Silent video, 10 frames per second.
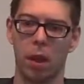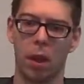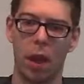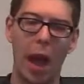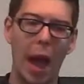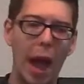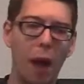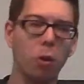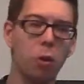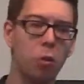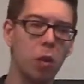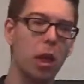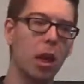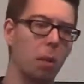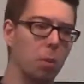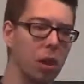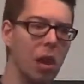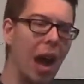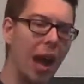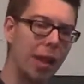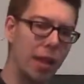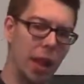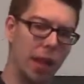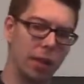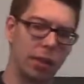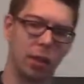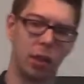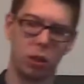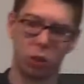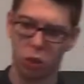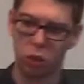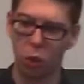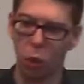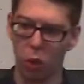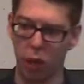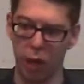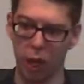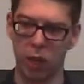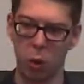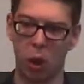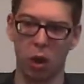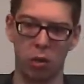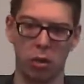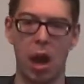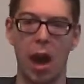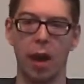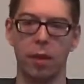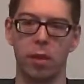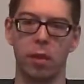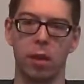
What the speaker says: how do we apply this story into our own lives?